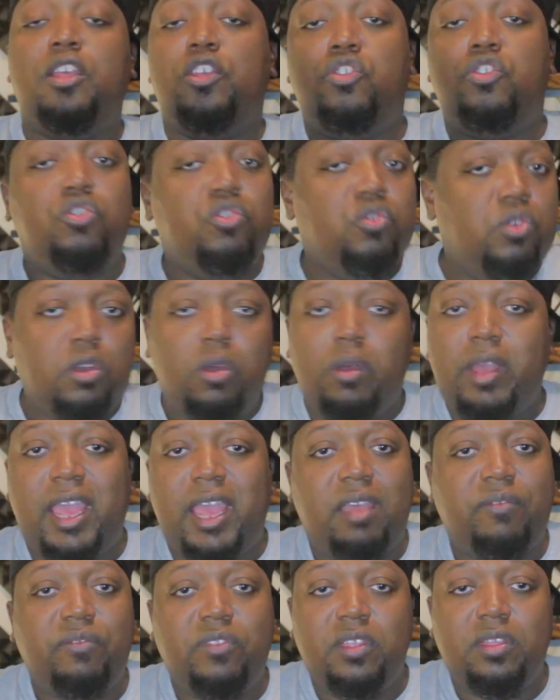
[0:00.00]
You don't
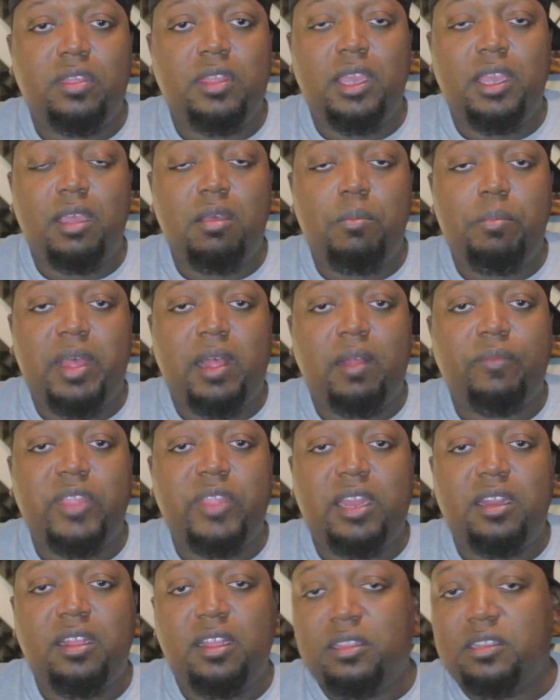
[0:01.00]
have to think about
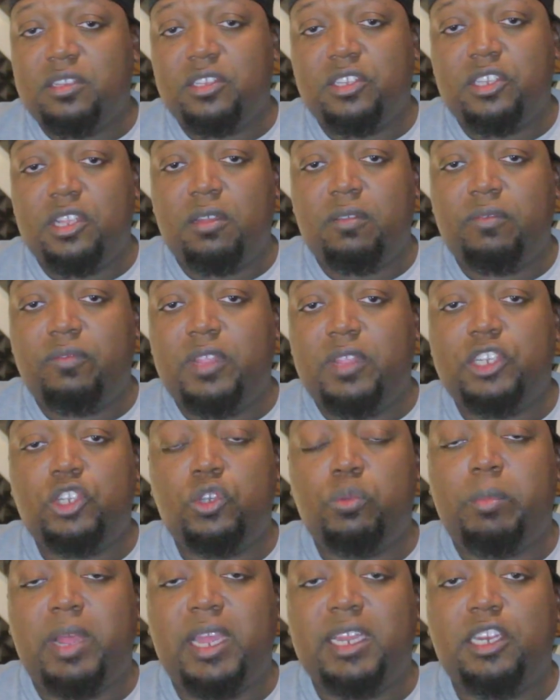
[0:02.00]
that other stuff
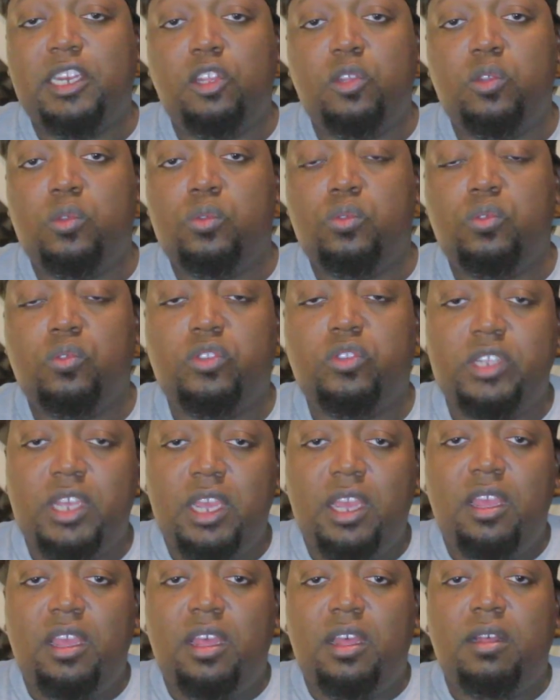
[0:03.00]
that you might lose
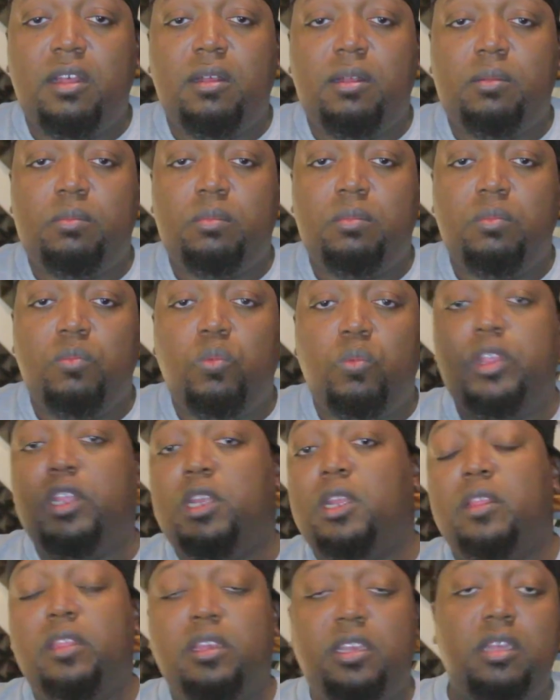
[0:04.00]
with
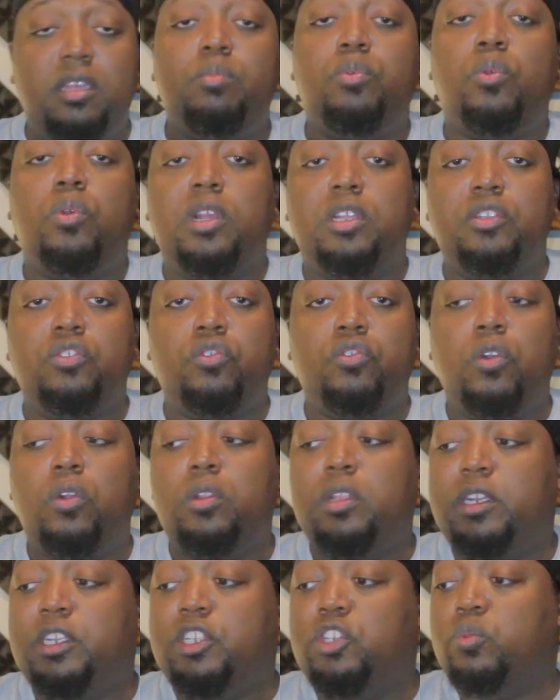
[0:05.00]
another keyboard
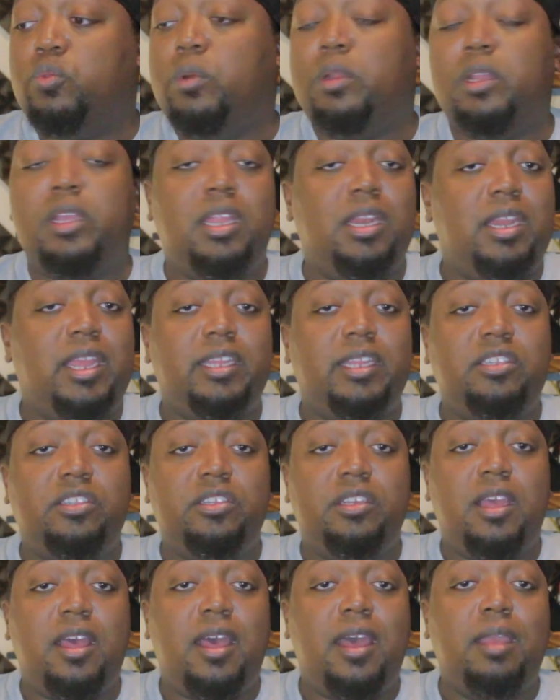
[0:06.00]
controller that you want to connect
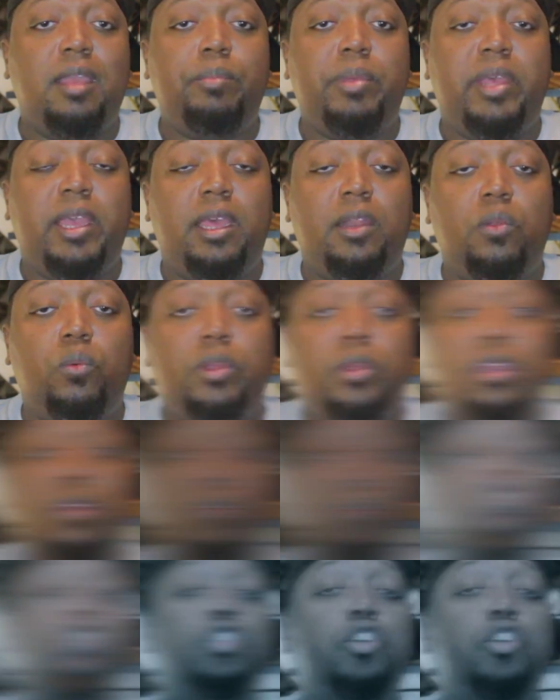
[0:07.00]
to your iPad or whatever.